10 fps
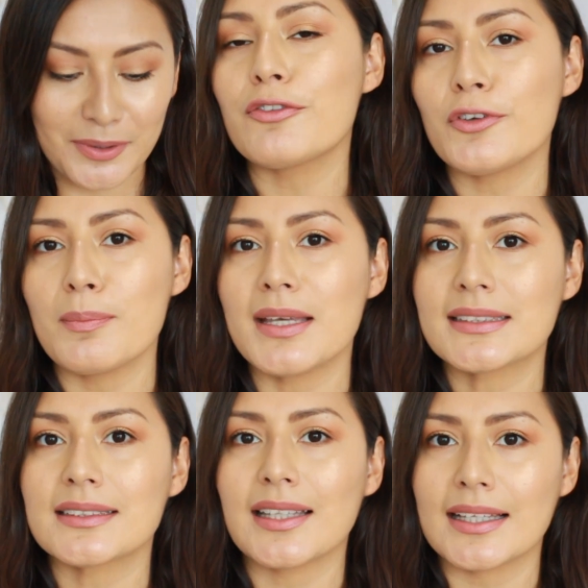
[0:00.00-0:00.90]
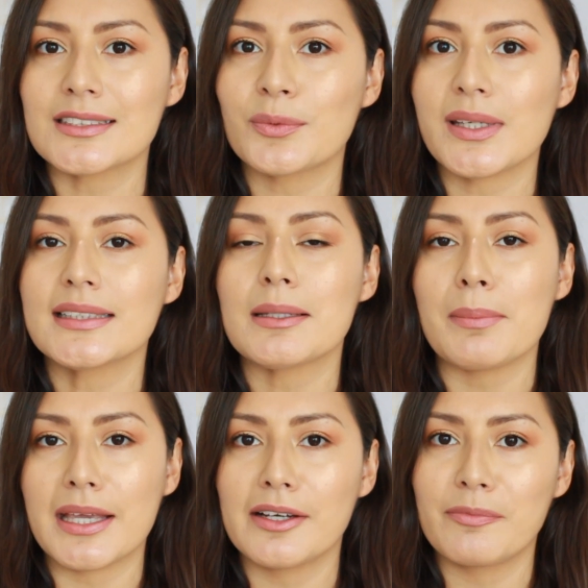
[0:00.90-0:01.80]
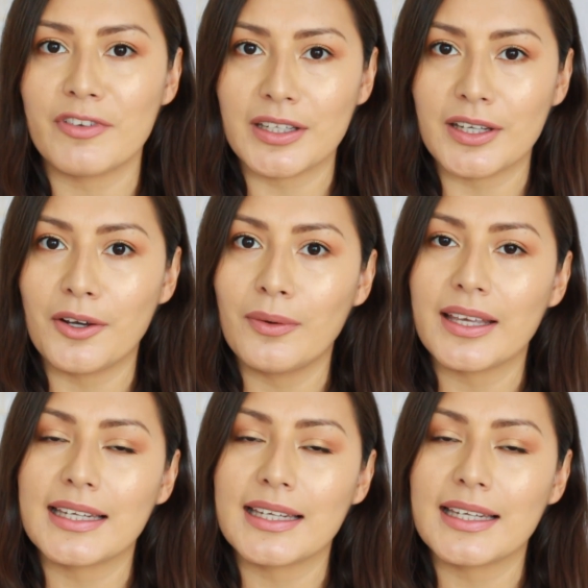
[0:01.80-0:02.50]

If you missed last week's makeup video,